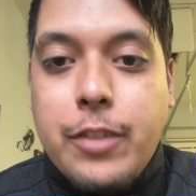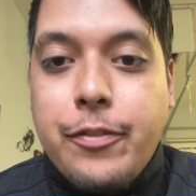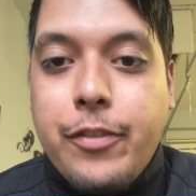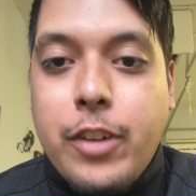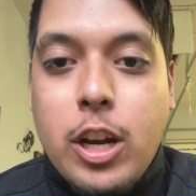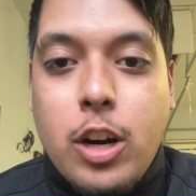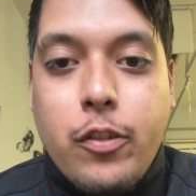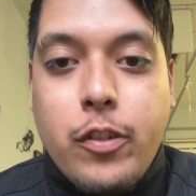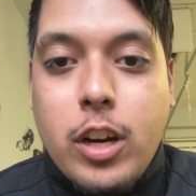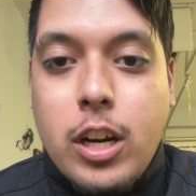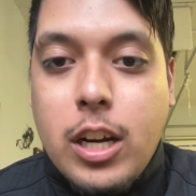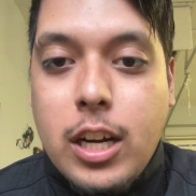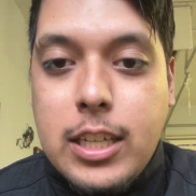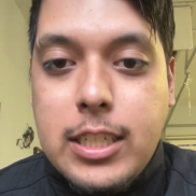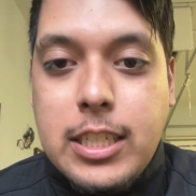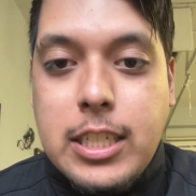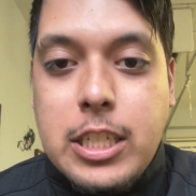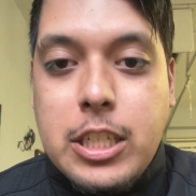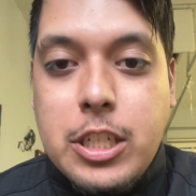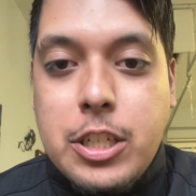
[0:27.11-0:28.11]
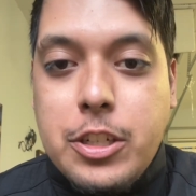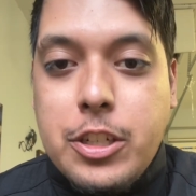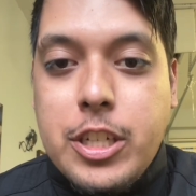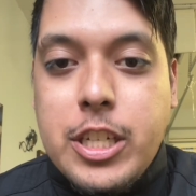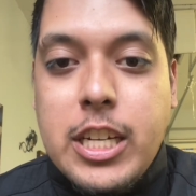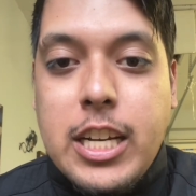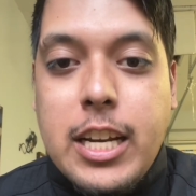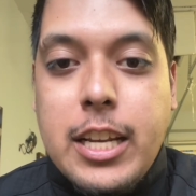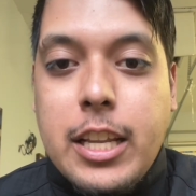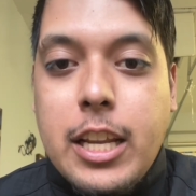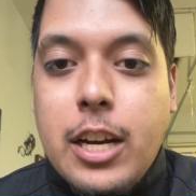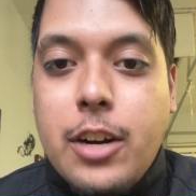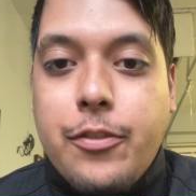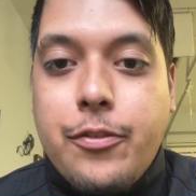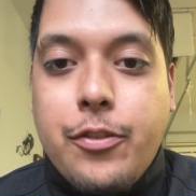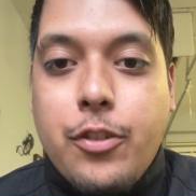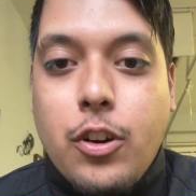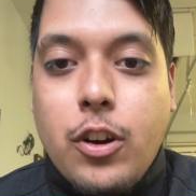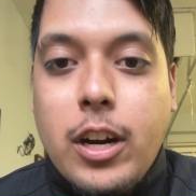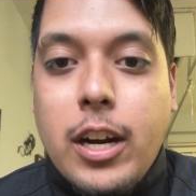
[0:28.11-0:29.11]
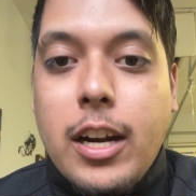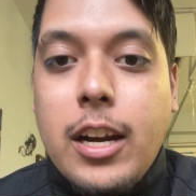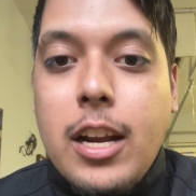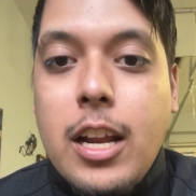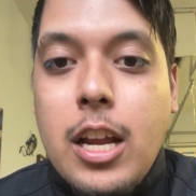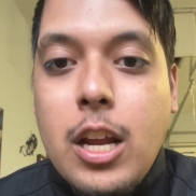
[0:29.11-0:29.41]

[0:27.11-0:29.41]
federal constitution, and therefore,